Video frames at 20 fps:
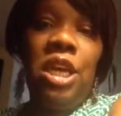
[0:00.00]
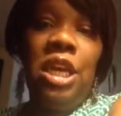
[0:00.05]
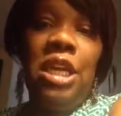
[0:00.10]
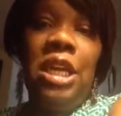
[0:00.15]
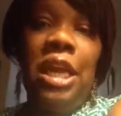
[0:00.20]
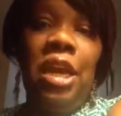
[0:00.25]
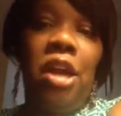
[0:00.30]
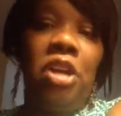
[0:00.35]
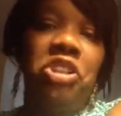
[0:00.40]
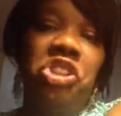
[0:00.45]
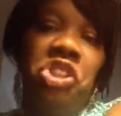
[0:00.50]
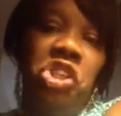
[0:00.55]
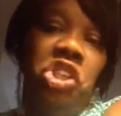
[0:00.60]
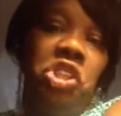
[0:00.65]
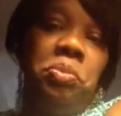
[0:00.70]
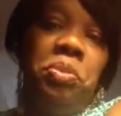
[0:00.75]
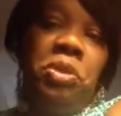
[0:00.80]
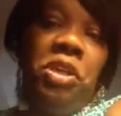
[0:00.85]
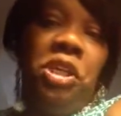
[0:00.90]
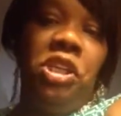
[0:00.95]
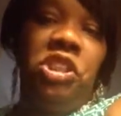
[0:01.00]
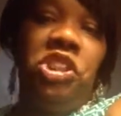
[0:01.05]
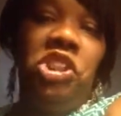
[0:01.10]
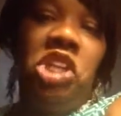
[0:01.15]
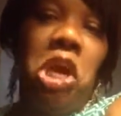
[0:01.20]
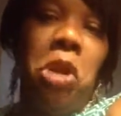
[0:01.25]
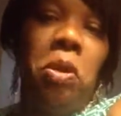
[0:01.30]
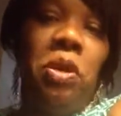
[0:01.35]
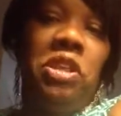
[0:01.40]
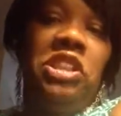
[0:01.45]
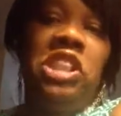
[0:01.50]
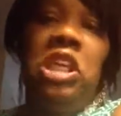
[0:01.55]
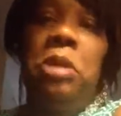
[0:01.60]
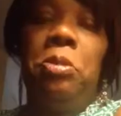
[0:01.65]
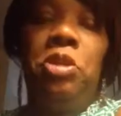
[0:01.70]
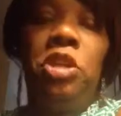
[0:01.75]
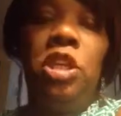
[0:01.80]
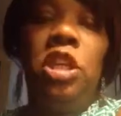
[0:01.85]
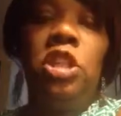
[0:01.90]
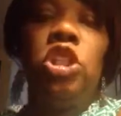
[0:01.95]
Like, oh, she just playing. She always
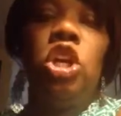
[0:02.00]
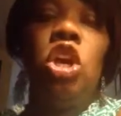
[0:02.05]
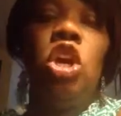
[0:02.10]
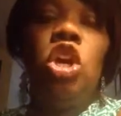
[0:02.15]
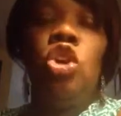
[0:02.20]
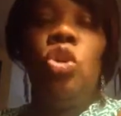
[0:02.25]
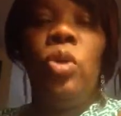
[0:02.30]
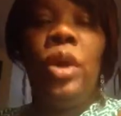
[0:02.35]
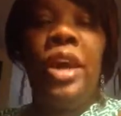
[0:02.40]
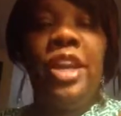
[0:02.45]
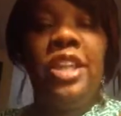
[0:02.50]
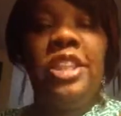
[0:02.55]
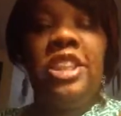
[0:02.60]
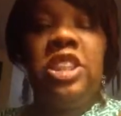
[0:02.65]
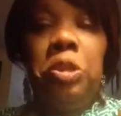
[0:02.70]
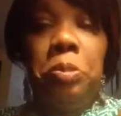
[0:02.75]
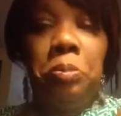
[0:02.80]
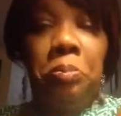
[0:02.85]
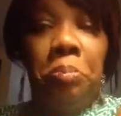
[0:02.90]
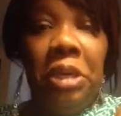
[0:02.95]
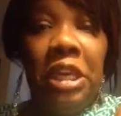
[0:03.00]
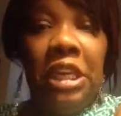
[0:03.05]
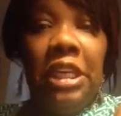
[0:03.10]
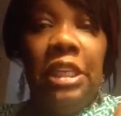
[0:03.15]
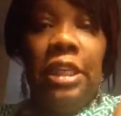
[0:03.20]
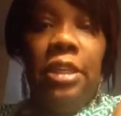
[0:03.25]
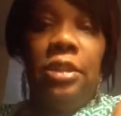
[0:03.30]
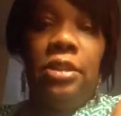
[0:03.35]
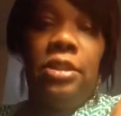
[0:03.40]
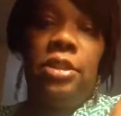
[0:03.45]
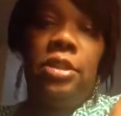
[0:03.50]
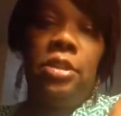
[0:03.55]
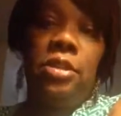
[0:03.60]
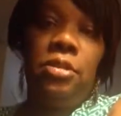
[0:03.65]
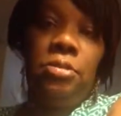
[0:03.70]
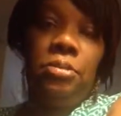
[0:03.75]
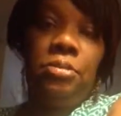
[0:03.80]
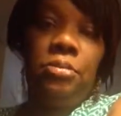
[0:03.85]
tell me this. You gotta speak it.